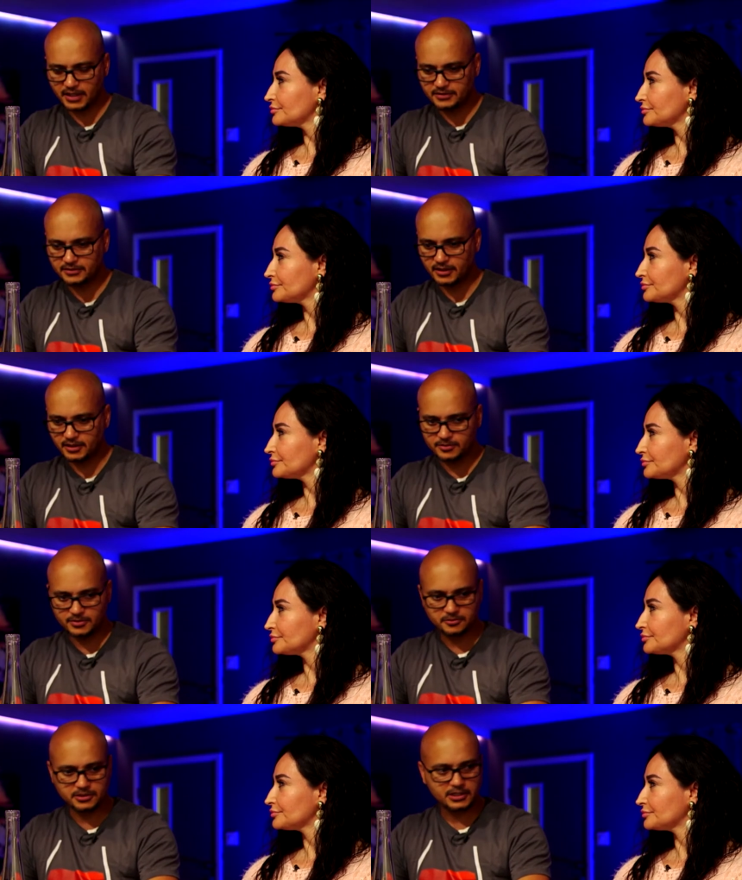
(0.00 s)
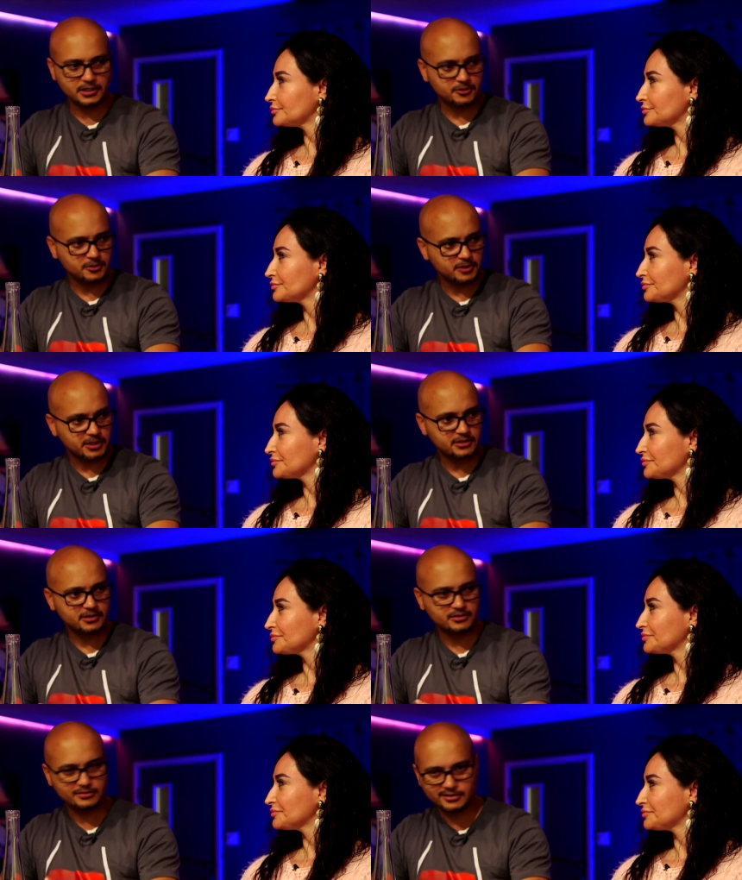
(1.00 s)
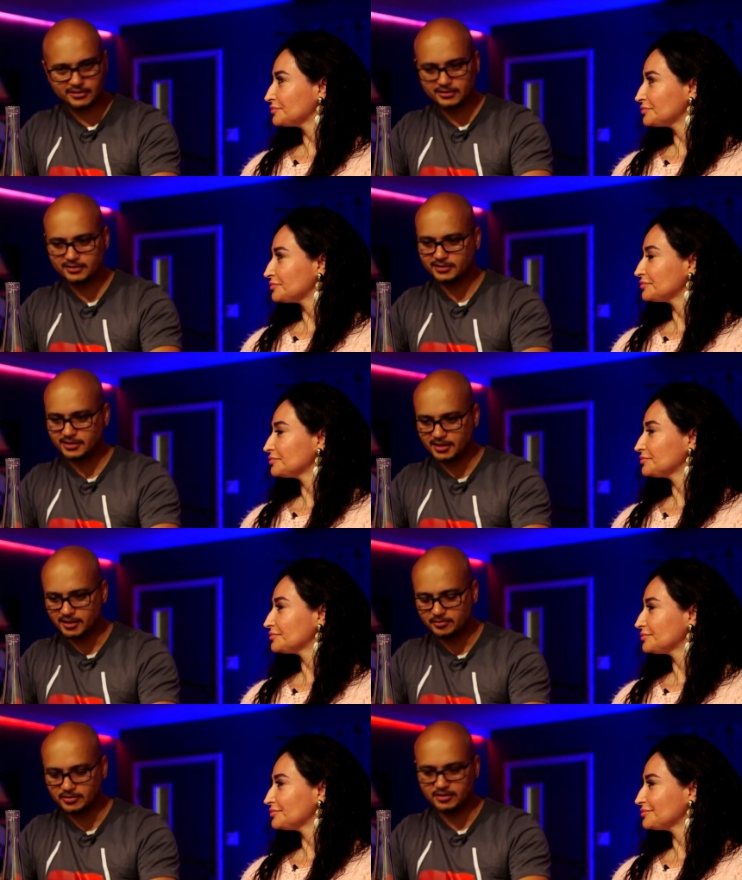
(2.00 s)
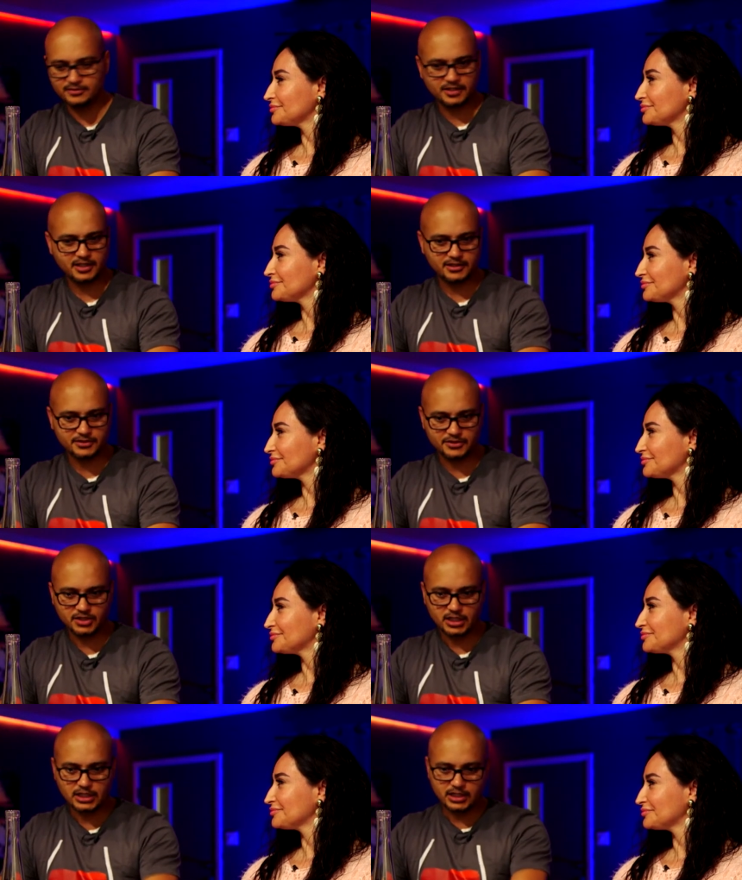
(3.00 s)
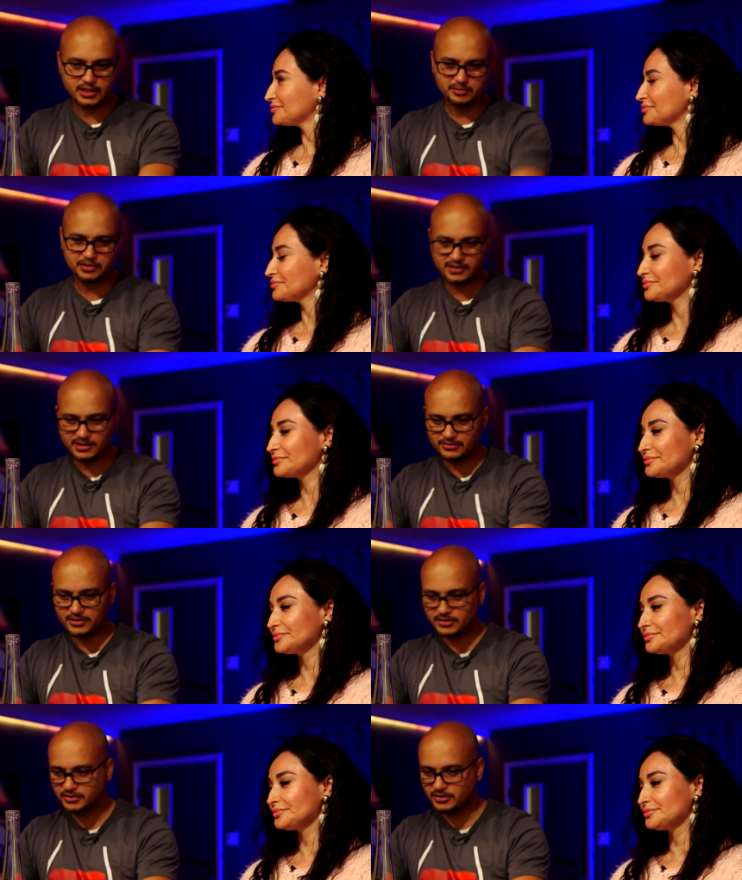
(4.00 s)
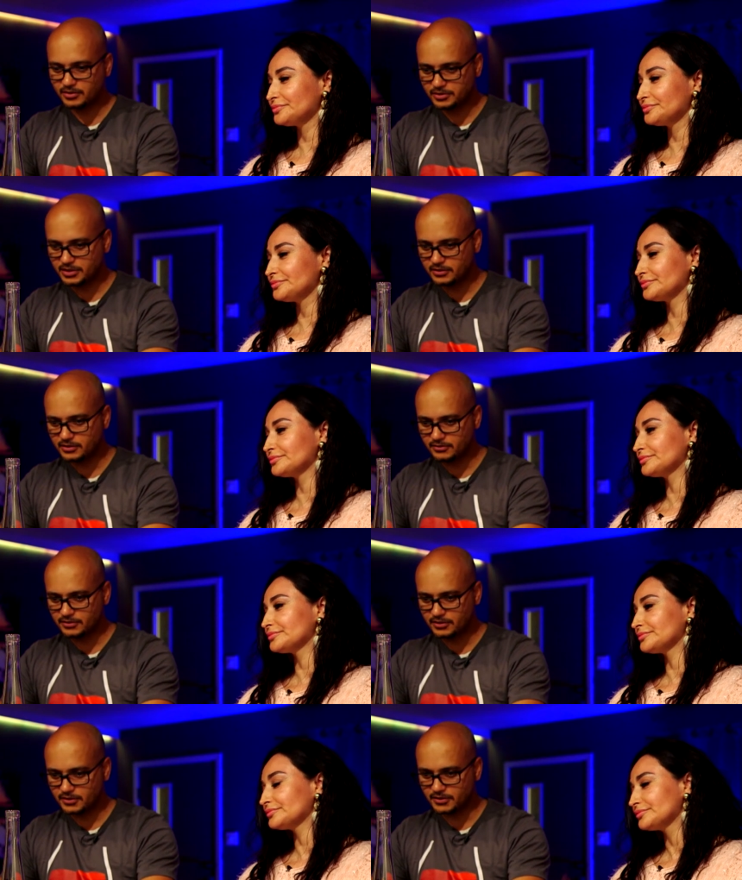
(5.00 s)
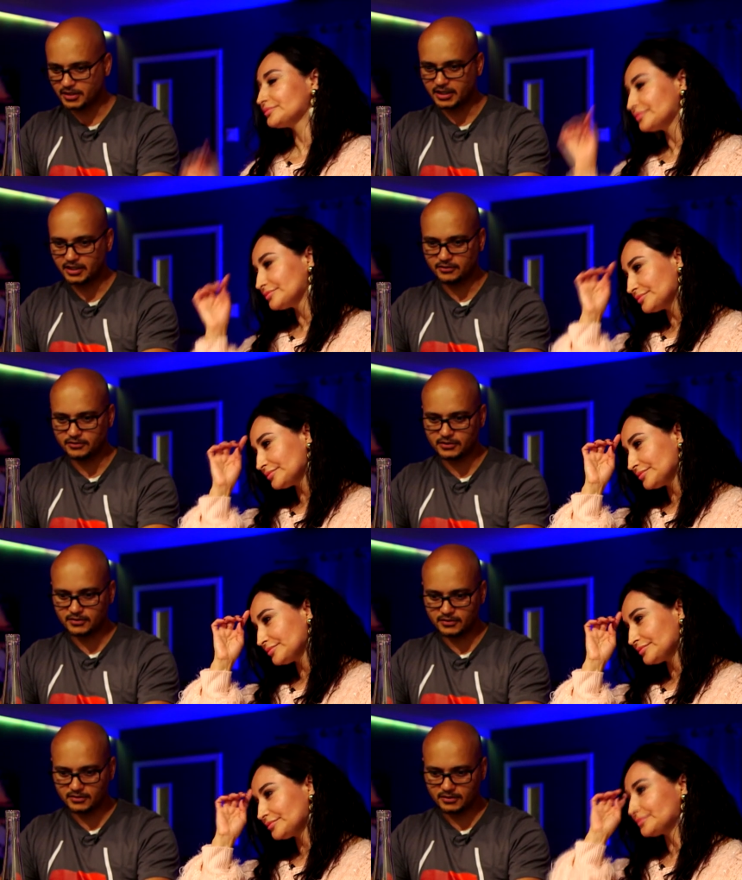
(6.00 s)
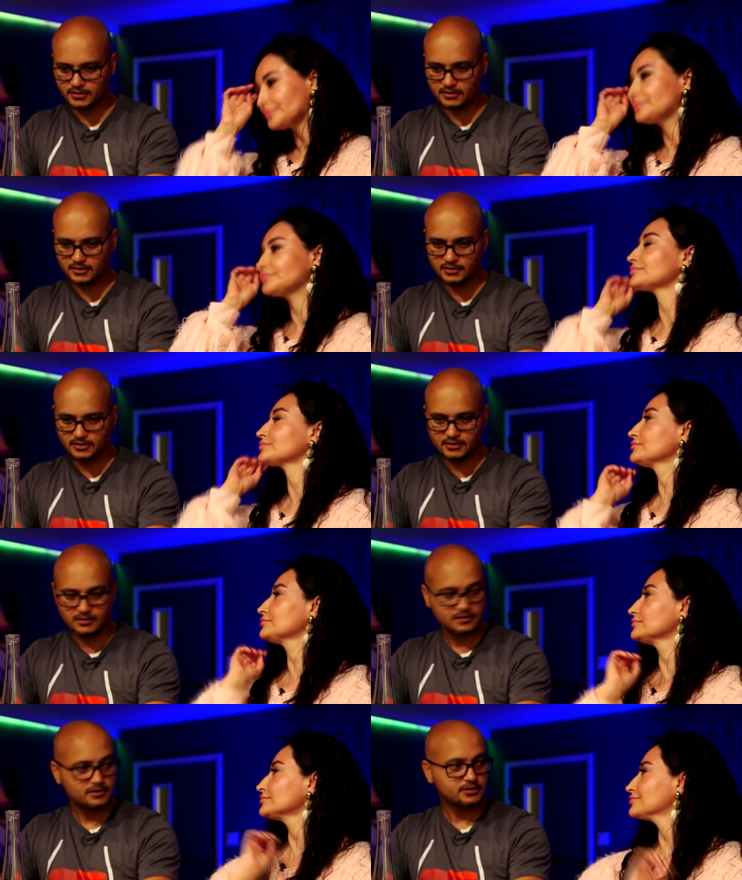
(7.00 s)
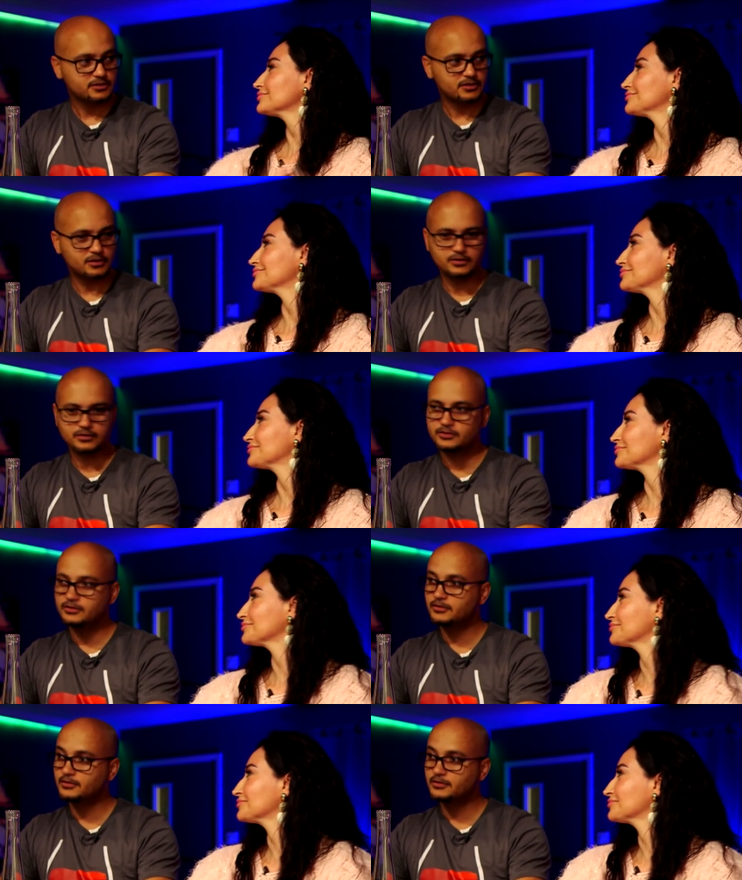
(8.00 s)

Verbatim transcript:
Speaker 1: It's had time to really integrate and just come of age. And I believe this was the only vintage they have of it. So